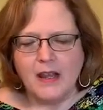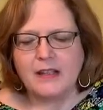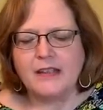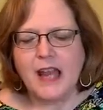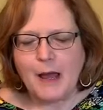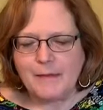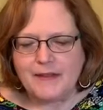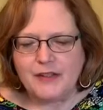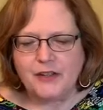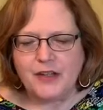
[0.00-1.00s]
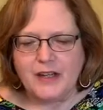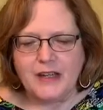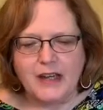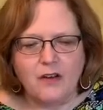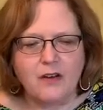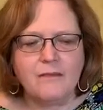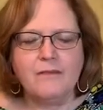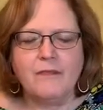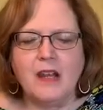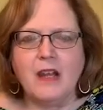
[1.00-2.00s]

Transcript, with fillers: A top stitching needle,